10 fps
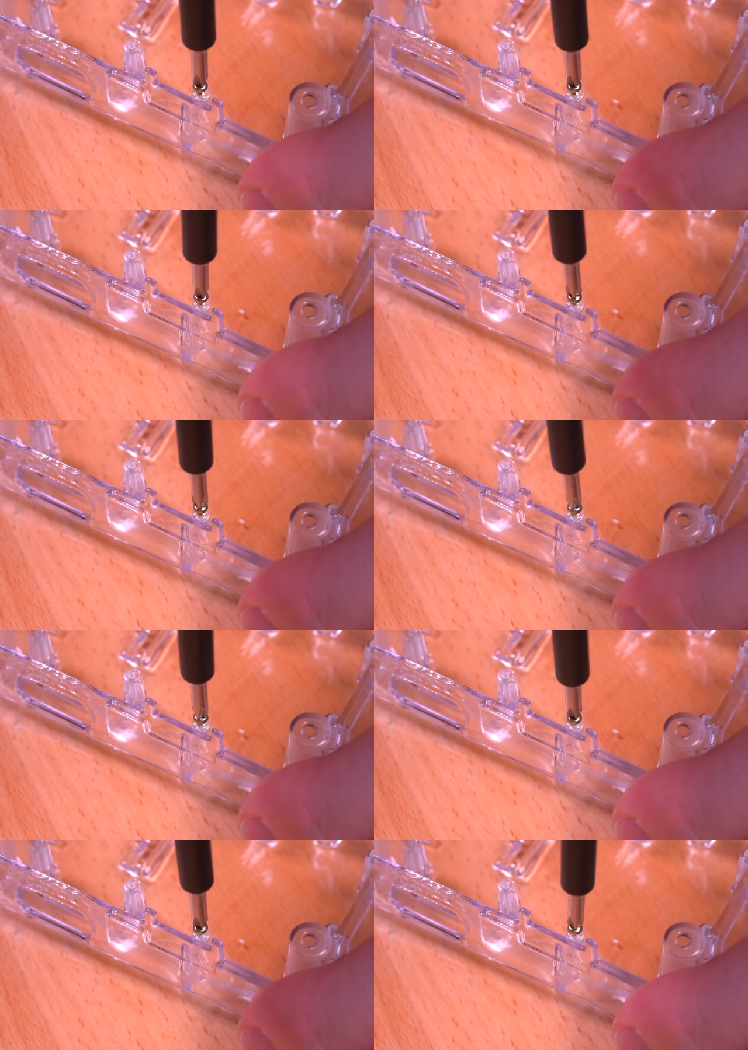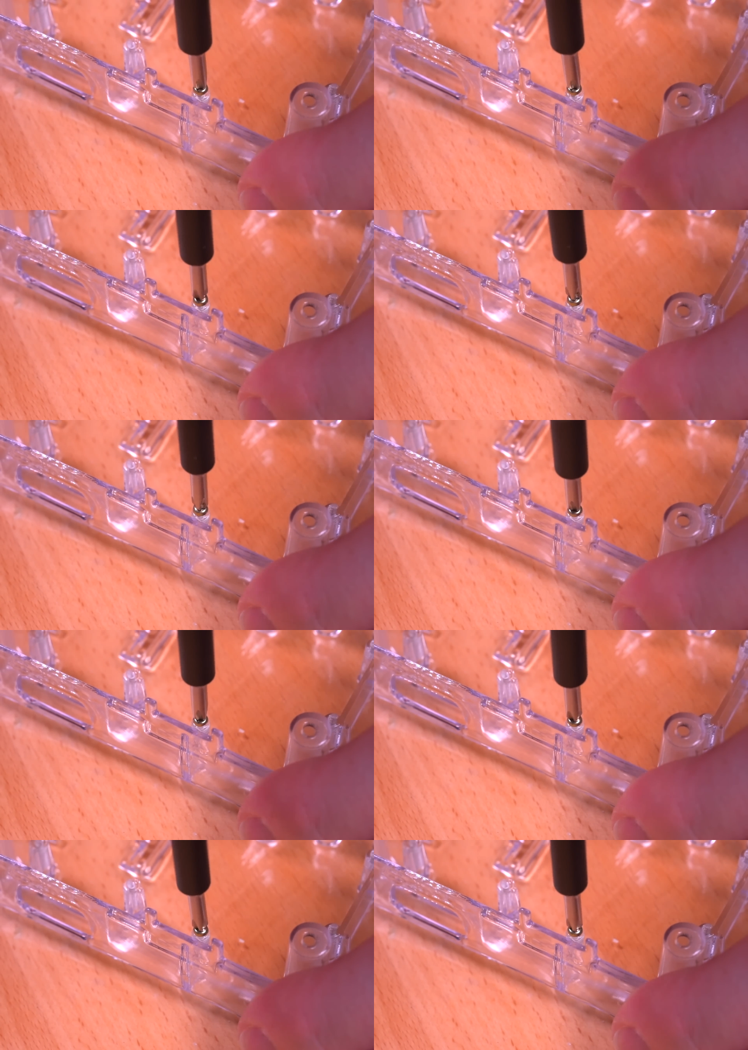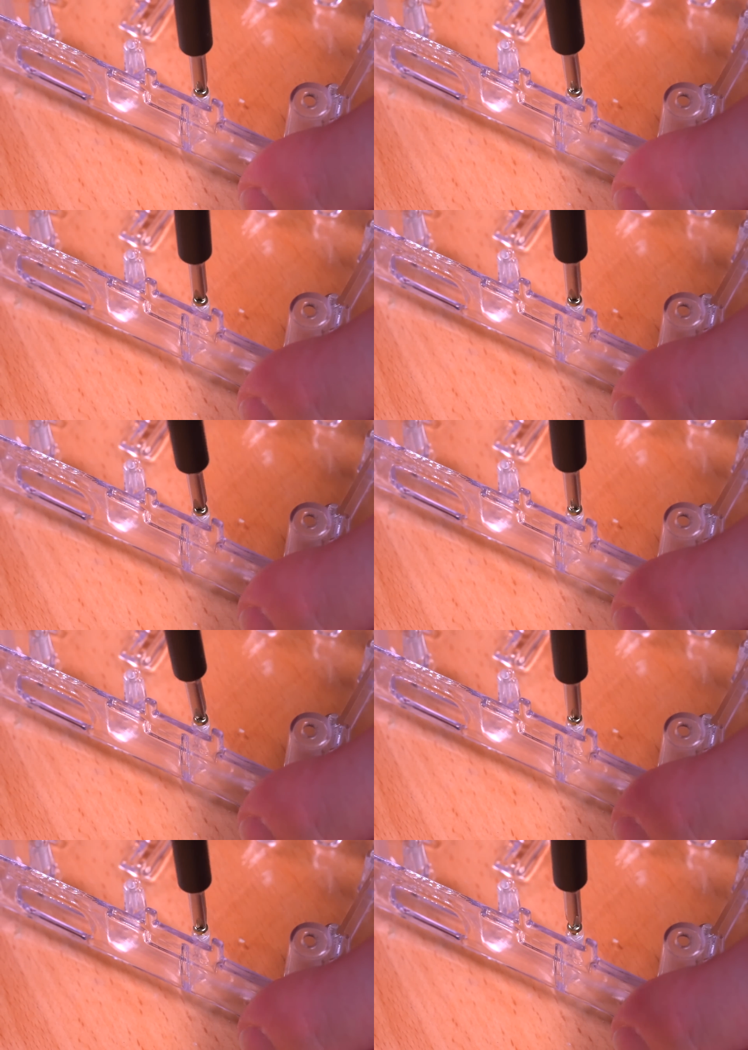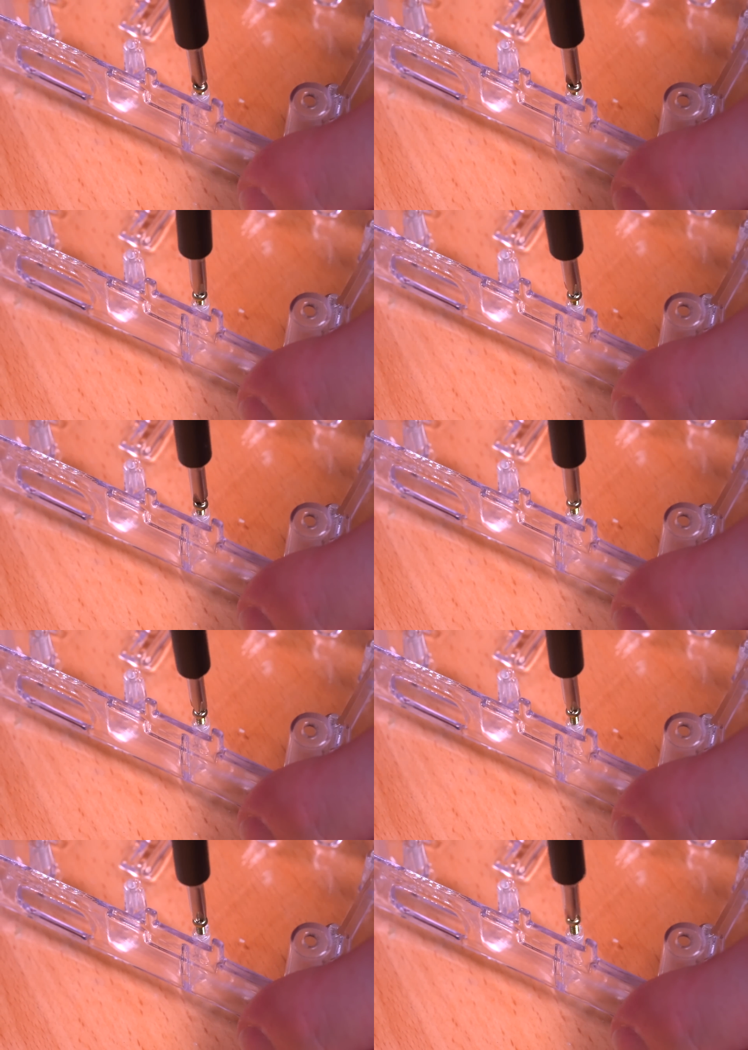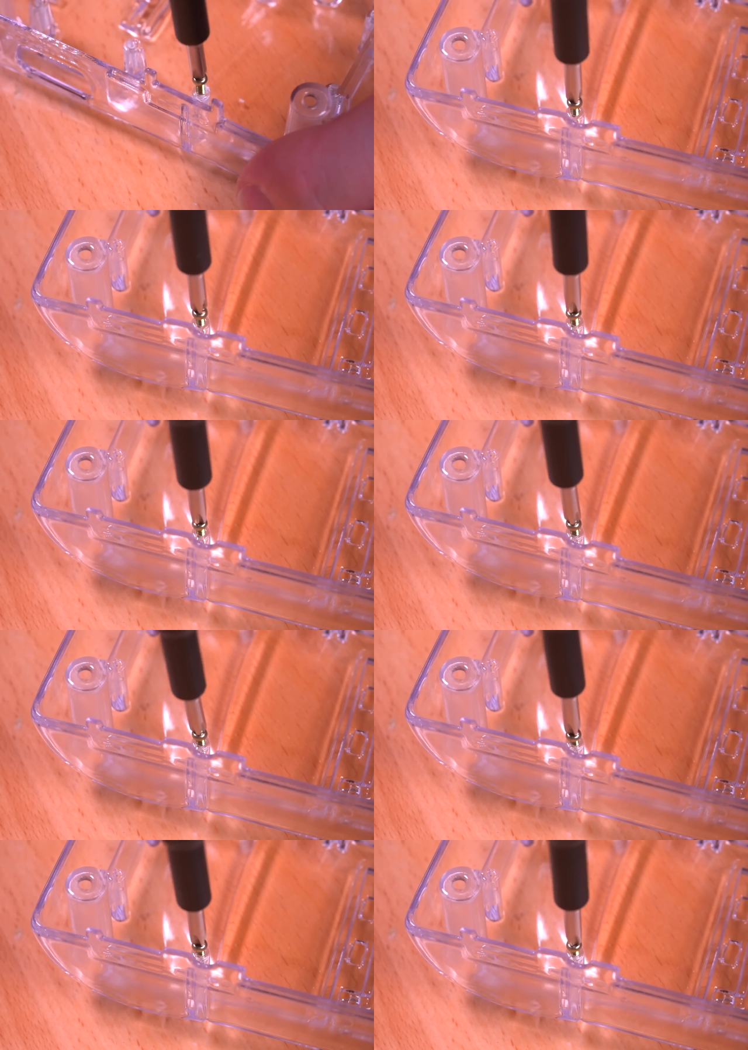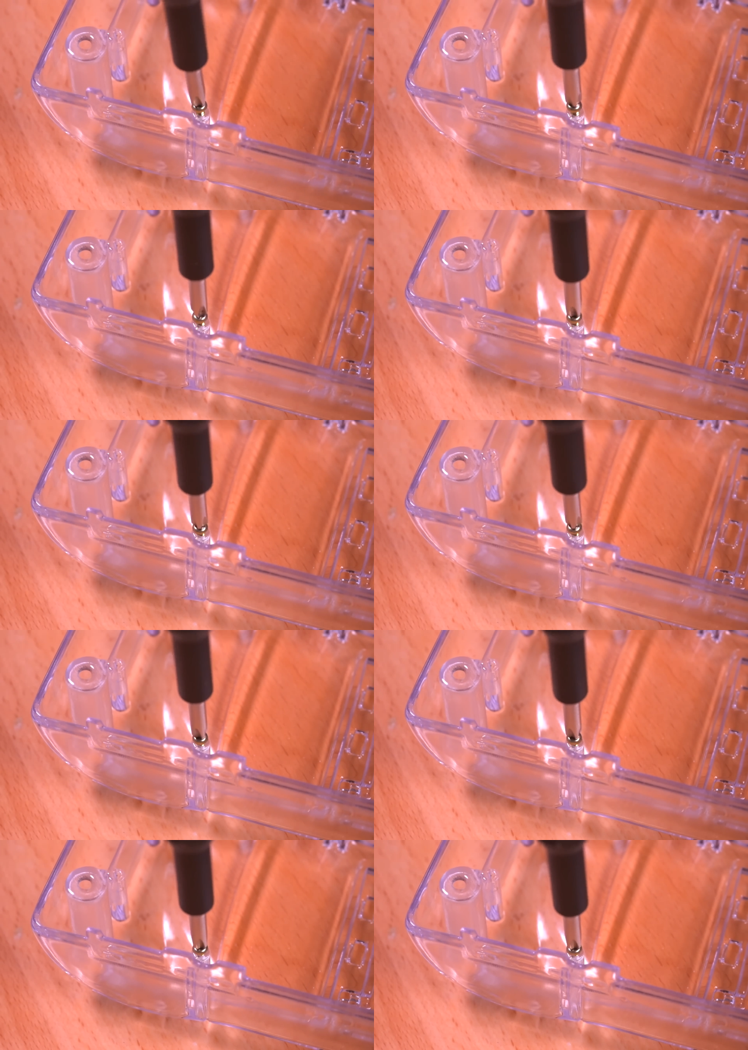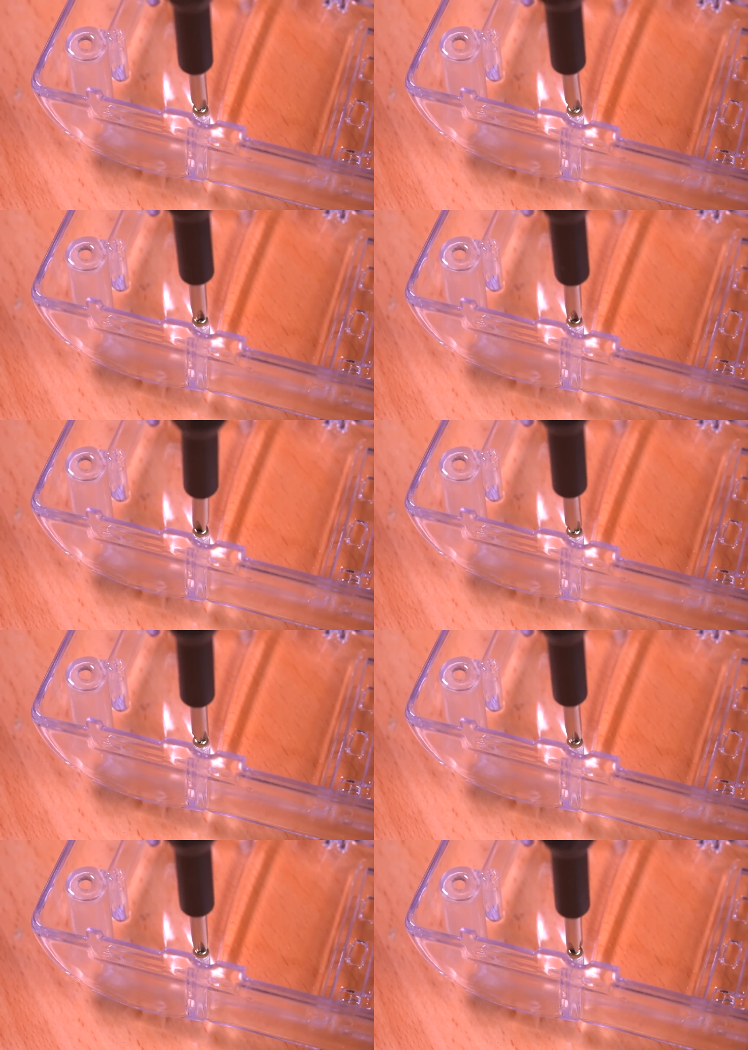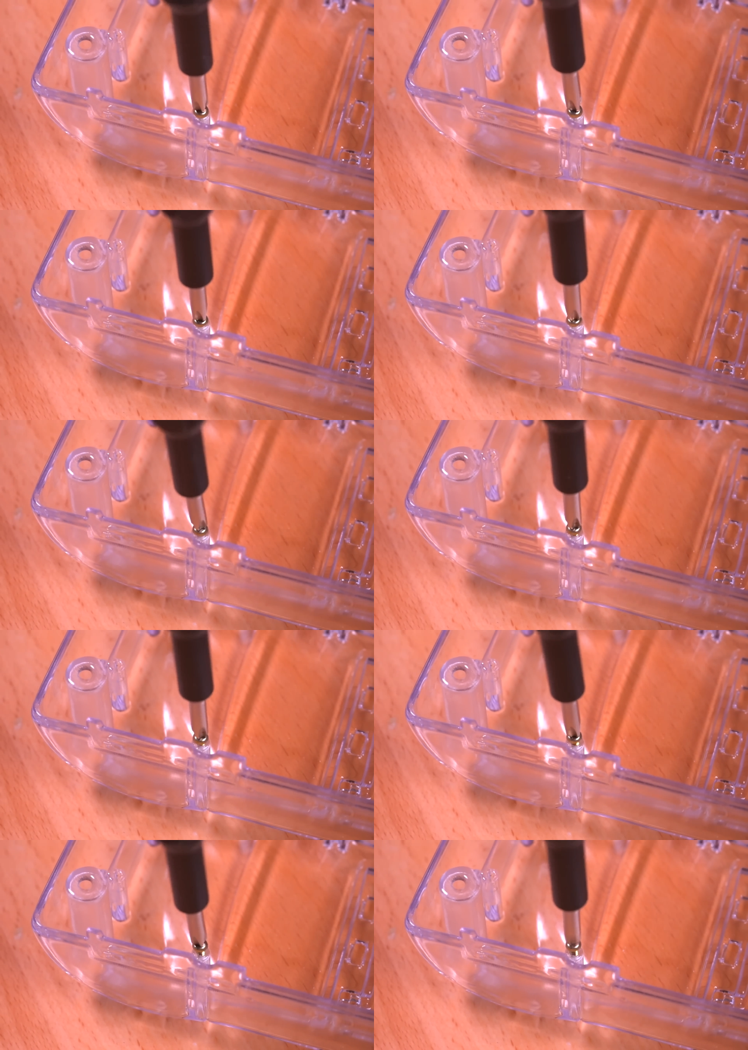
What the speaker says: No face is visible, so there are no lips to read.